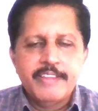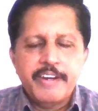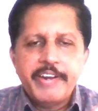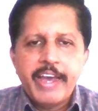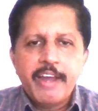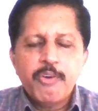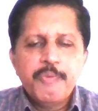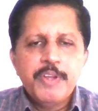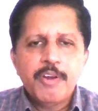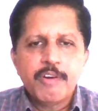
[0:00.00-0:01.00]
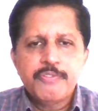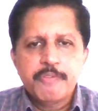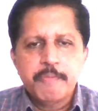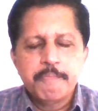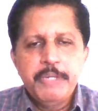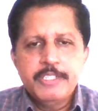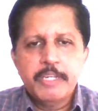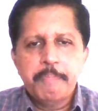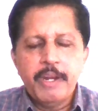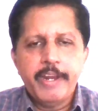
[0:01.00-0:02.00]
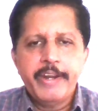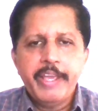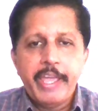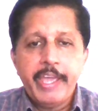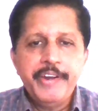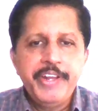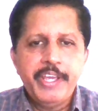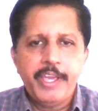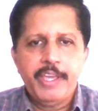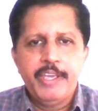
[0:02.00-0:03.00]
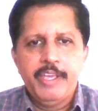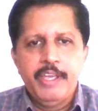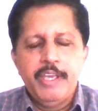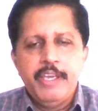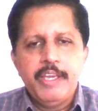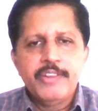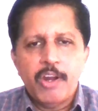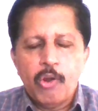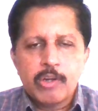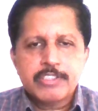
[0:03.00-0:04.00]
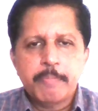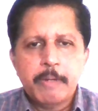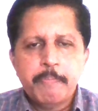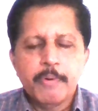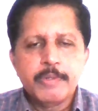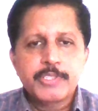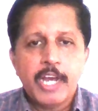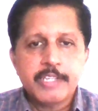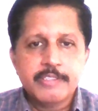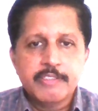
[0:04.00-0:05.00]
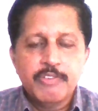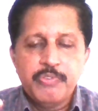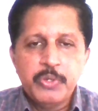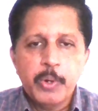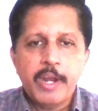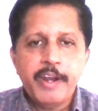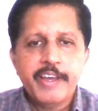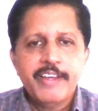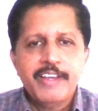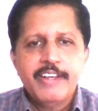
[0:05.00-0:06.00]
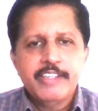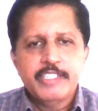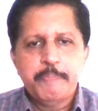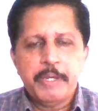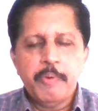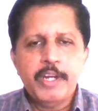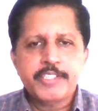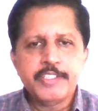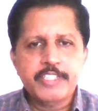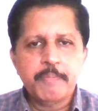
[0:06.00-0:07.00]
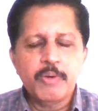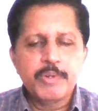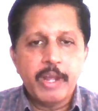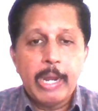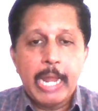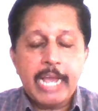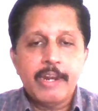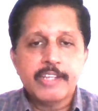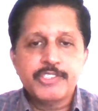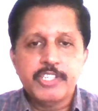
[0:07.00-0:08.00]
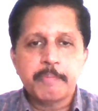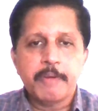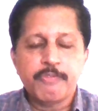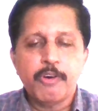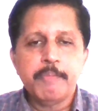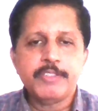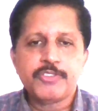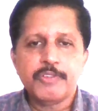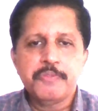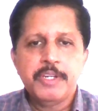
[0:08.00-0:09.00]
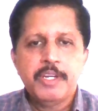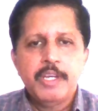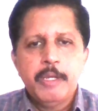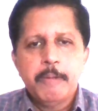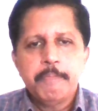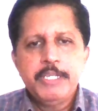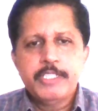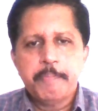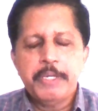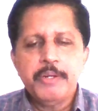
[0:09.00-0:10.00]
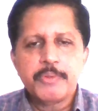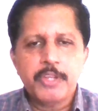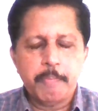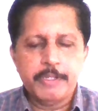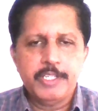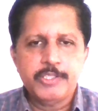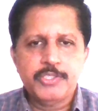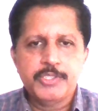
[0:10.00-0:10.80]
The narrow win of BJP-led NDA in the Lok Sabha polls has fueled speculations about the lackluster performance of BJP in Uttar Pradesh.